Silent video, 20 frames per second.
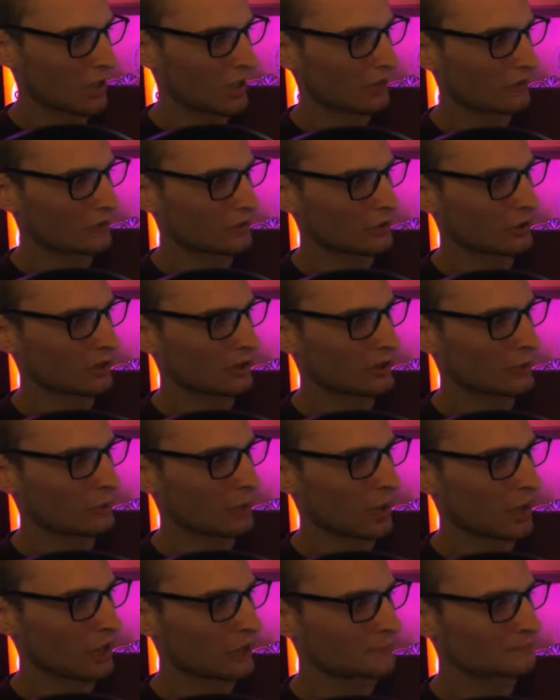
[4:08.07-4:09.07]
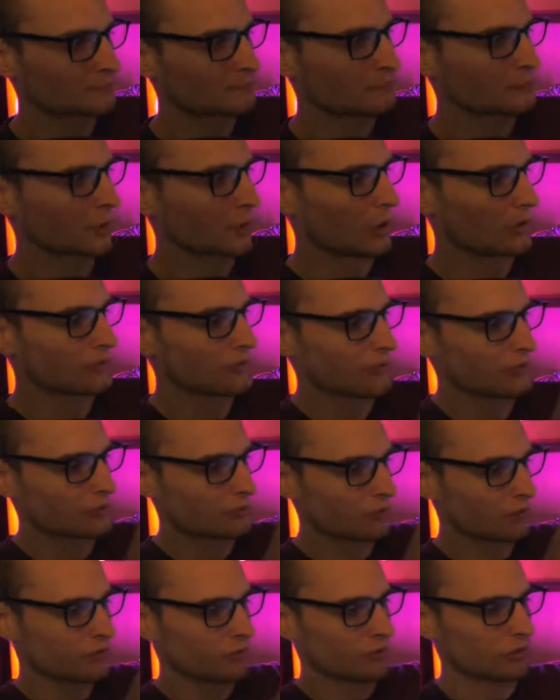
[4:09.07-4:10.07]
If you look at the bottom, I'll take a
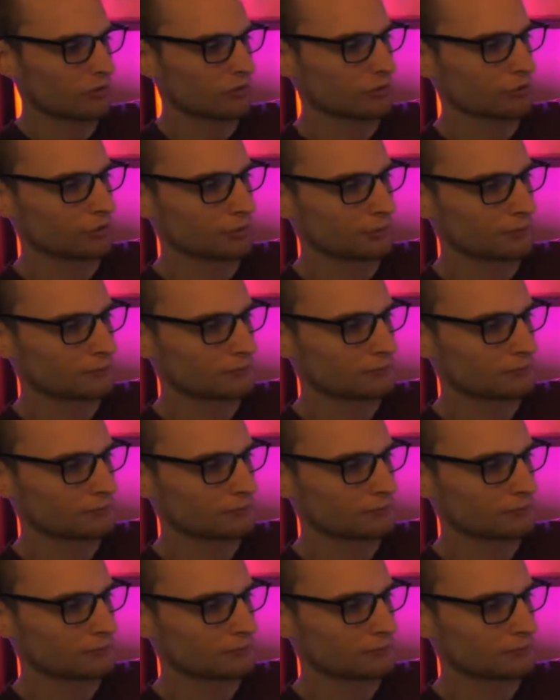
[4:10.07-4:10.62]
screenshot and show you.